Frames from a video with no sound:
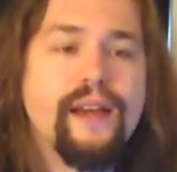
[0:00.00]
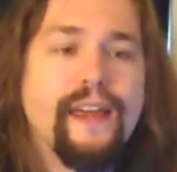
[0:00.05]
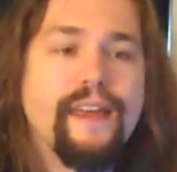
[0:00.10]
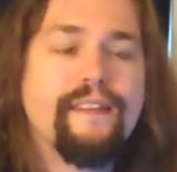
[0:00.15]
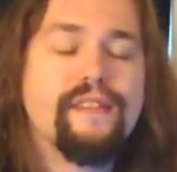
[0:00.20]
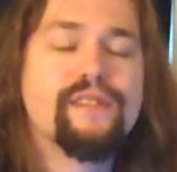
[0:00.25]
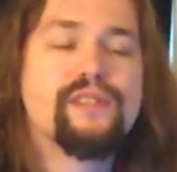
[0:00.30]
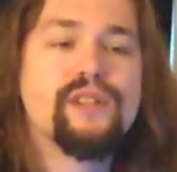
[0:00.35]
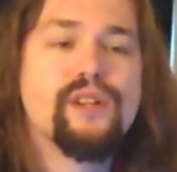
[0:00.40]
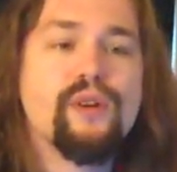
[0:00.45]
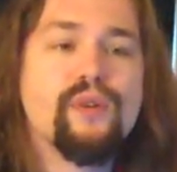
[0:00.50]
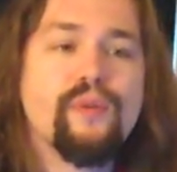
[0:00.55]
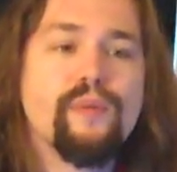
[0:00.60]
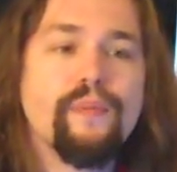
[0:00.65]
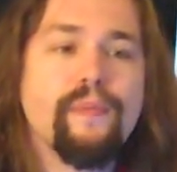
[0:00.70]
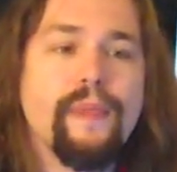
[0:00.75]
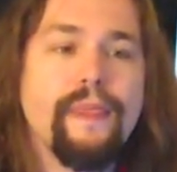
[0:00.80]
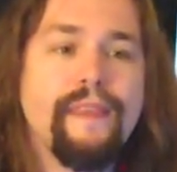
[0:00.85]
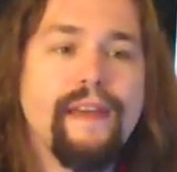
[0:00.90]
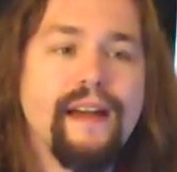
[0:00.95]
And so
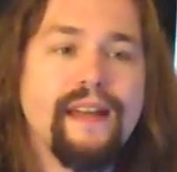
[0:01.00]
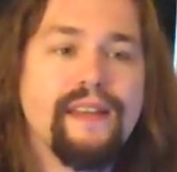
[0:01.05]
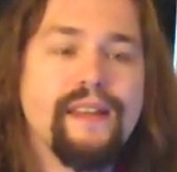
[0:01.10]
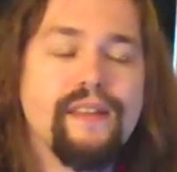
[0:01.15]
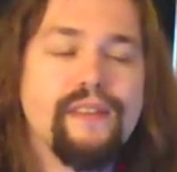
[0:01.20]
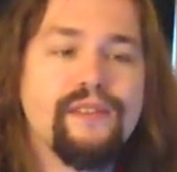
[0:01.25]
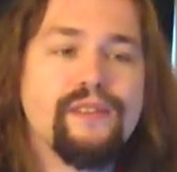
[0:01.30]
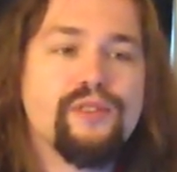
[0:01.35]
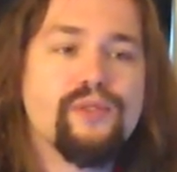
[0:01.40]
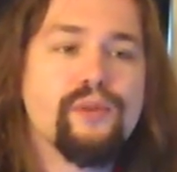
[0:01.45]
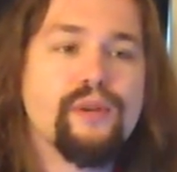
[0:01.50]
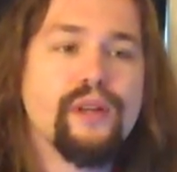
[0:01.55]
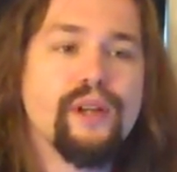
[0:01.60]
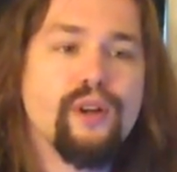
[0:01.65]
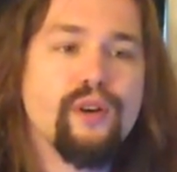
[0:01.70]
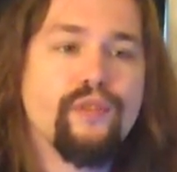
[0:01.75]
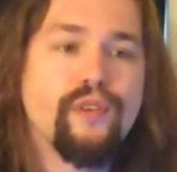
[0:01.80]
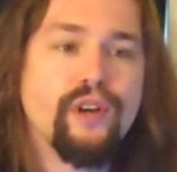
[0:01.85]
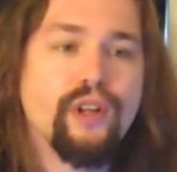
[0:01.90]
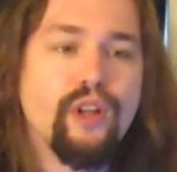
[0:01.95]
the idea that you can,
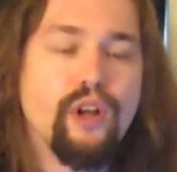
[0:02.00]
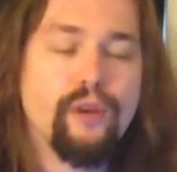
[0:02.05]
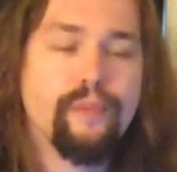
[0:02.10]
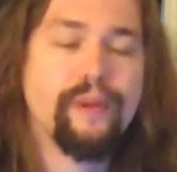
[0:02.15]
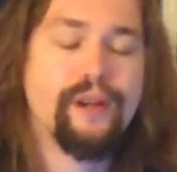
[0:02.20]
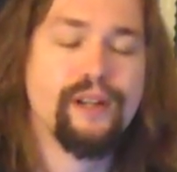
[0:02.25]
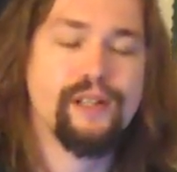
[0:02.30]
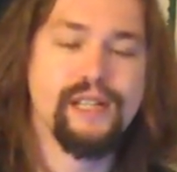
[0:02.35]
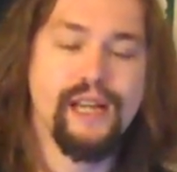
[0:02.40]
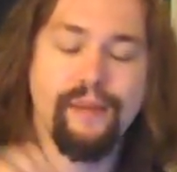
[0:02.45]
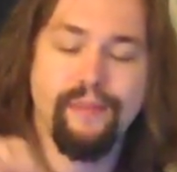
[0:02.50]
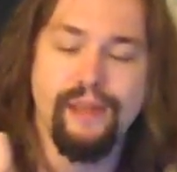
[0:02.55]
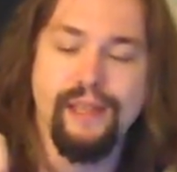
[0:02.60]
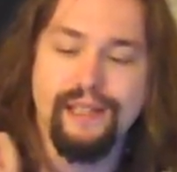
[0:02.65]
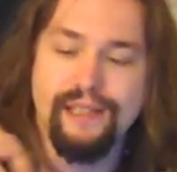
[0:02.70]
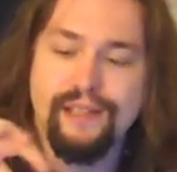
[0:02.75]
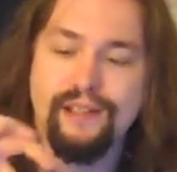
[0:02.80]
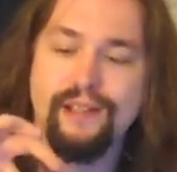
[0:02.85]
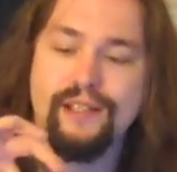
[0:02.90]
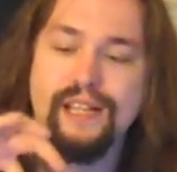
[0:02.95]
over a long period of time,
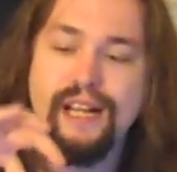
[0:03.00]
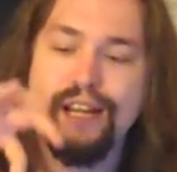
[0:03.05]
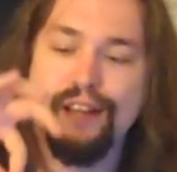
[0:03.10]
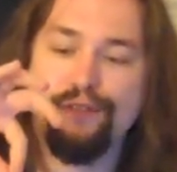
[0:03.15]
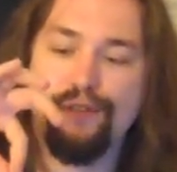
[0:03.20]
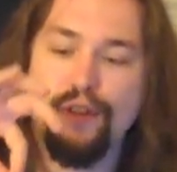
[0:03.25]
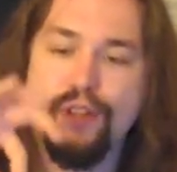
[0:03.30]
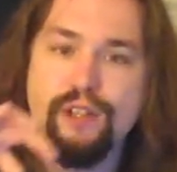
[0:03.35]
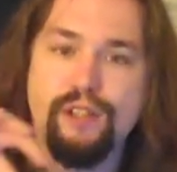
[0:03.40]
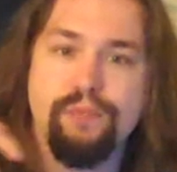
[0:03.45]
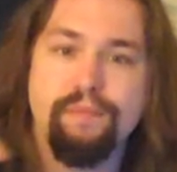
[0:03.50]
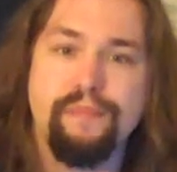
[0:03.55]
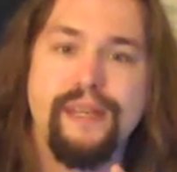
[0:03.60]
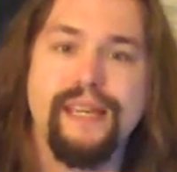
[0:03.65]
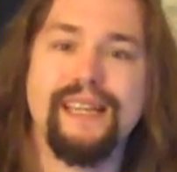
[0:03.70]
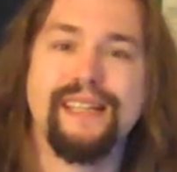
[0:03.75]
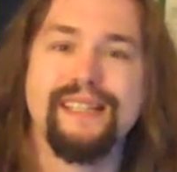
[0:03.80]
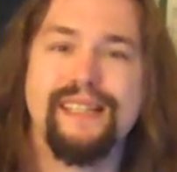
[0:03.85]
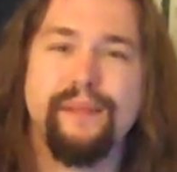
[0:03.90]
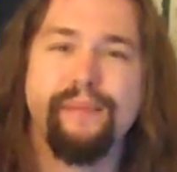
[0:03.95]
get little tiny false
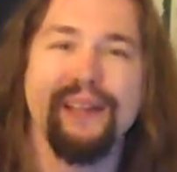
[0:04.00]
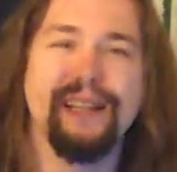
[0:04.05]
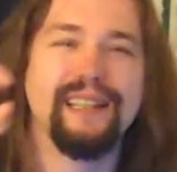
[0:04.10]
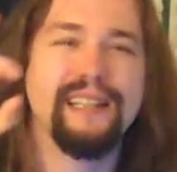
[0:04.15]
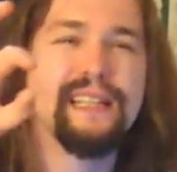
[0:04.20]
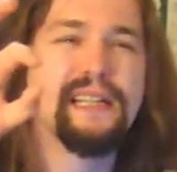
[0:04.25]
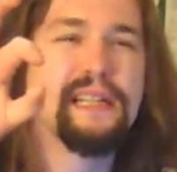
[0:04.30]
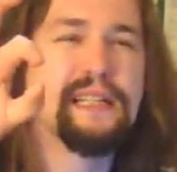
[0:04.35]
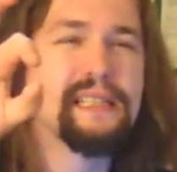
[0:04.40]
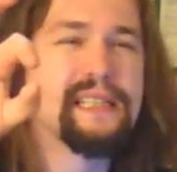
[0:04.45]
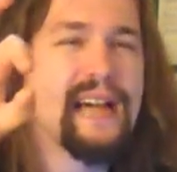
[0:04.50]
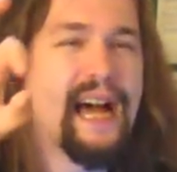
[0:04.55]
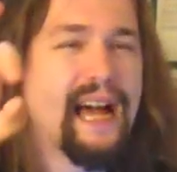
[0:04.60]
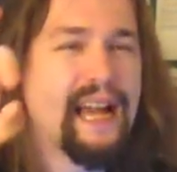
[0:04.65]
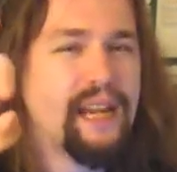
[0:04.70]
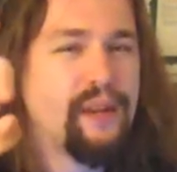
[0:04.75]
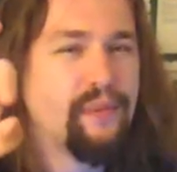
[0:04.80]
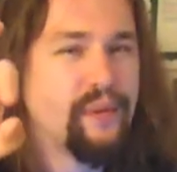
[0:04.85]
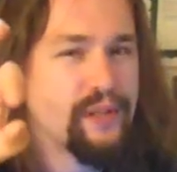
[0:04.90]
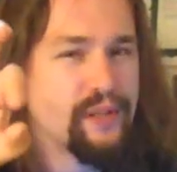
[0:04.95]
peaks, I mean little
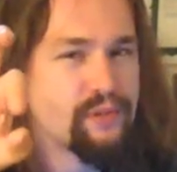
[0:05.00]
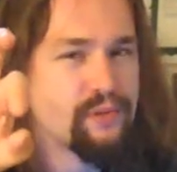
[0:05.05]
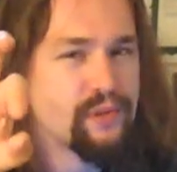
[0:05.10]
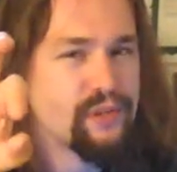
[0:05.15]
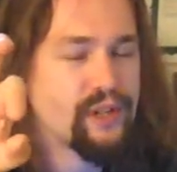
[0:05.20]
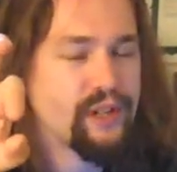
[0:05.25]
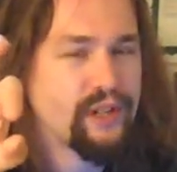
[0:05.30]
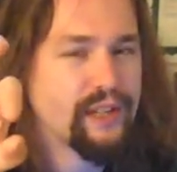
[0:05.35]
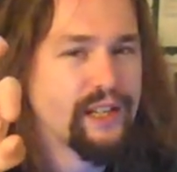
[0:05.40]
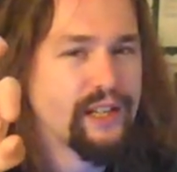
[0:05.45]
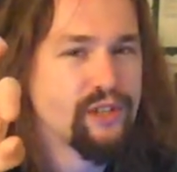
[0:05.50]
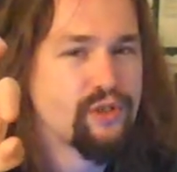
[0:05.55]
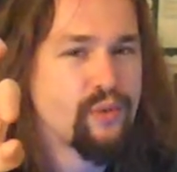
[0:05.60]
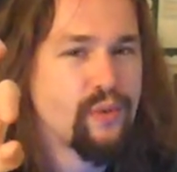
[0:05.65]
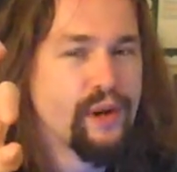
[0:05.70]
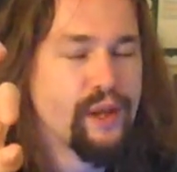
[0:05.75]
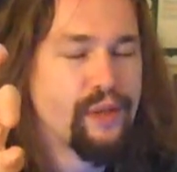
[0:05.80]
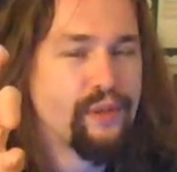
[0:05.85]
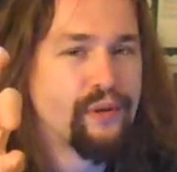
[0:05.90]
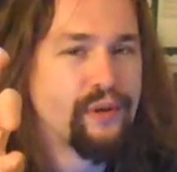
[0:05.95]
tiny ones, we're talking like
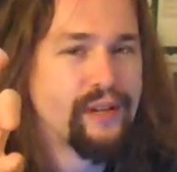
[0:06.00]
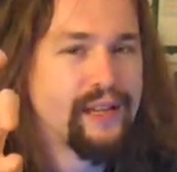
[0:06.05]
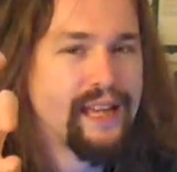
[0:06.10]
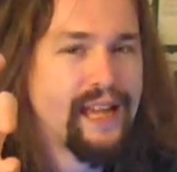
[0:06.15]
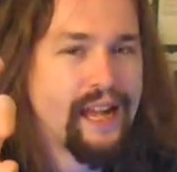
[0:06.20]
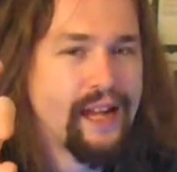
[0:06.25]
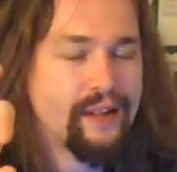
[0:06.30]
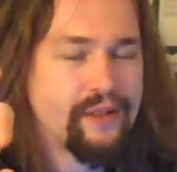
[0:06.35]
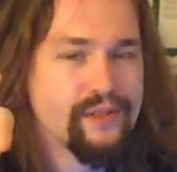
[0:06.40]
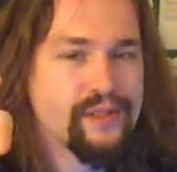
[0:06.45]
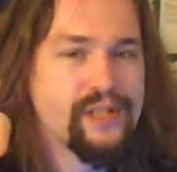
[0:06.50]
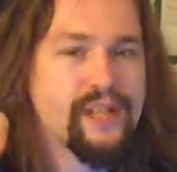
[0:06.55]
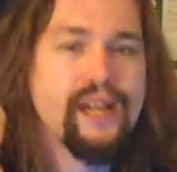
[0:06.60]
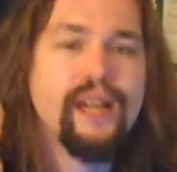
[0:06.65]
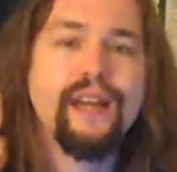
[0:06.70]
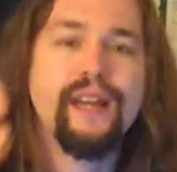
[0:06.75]
20, 30 counts,